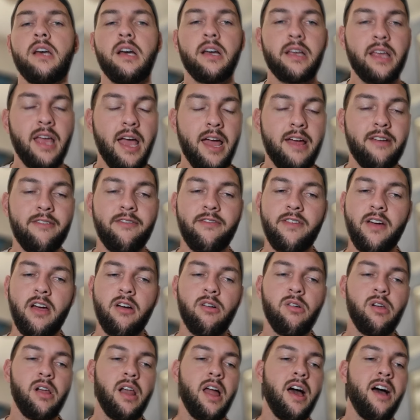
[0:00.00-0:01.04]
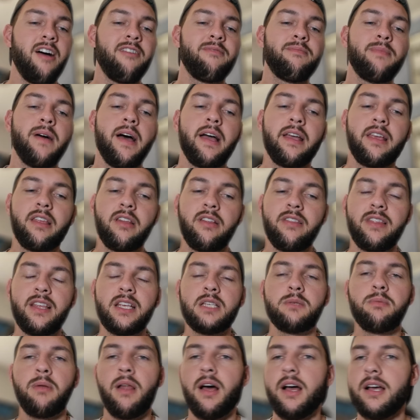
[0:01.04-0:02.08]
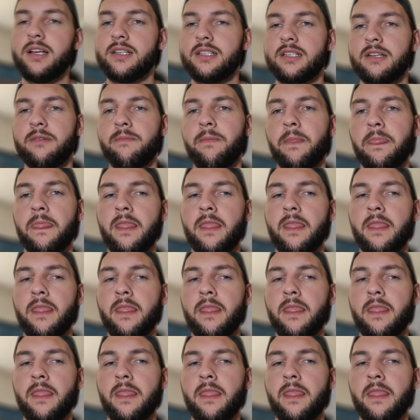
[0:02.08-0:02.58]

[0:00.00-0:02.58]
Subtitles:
Kane Farrell at halfback. You know, these players that